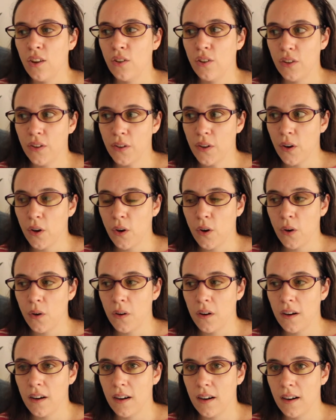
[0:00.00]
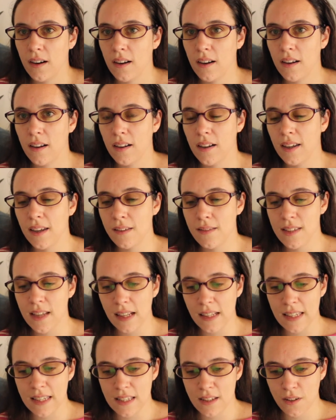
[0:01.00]
So if
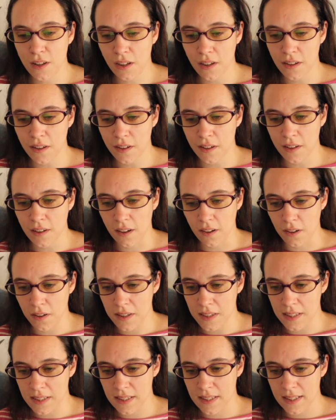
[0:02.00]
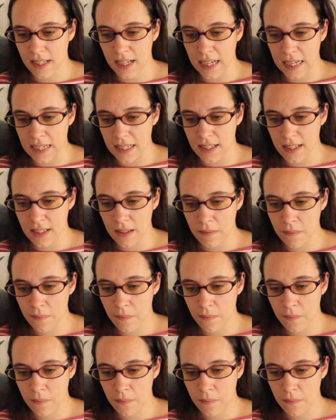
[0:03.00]
that is called an artist date,